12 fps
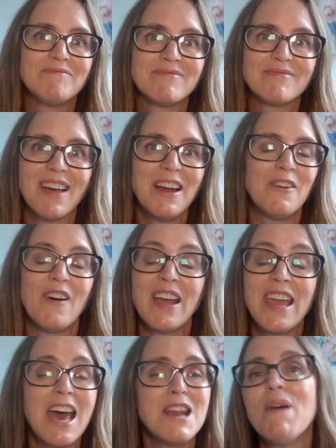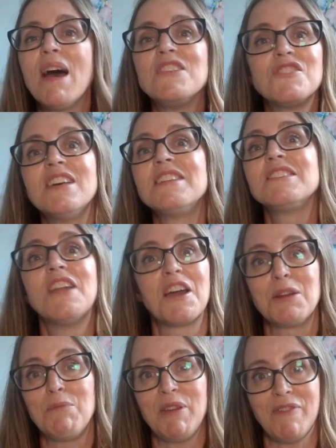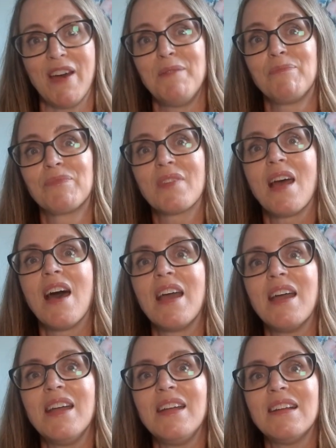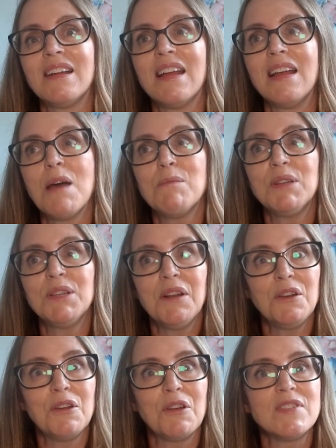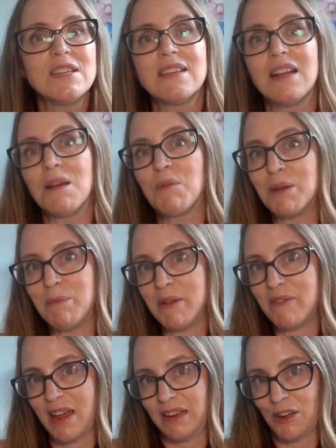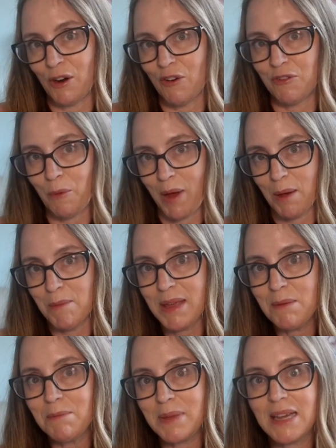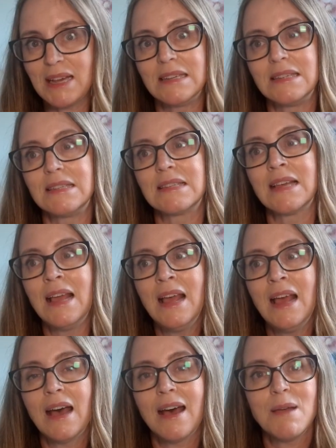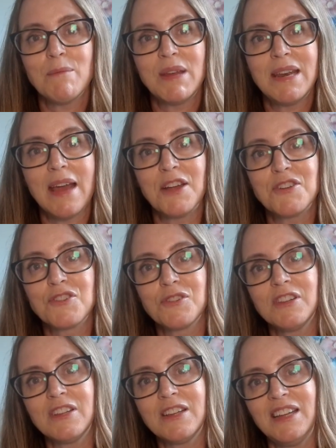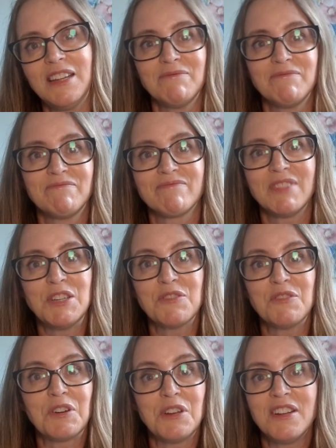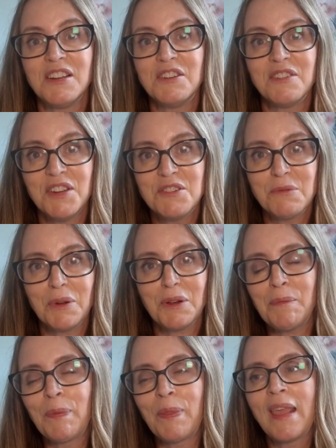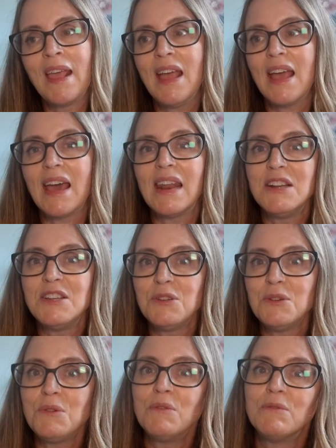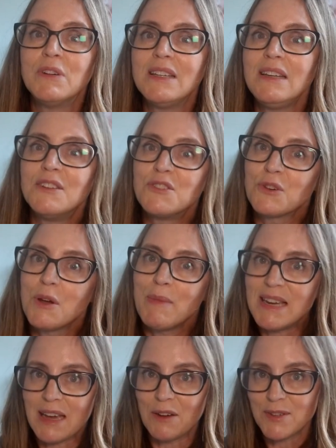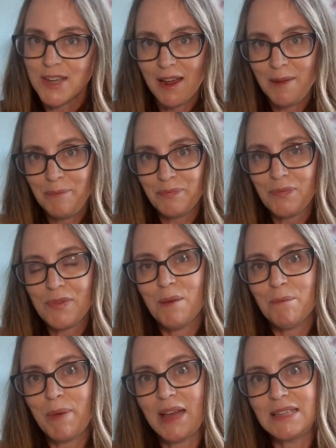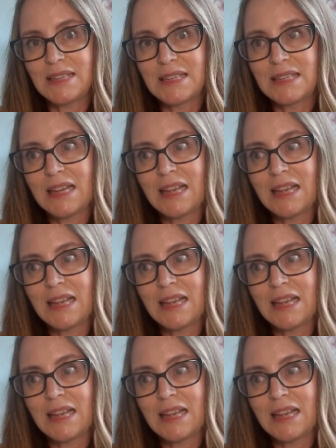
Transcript: I don't know, I can't imagine that it's not going to be fun. I am a little nervous that I'm going to be finding it overwhelming because I am a naturally introverted individual, and I do really enjoy my downtime, but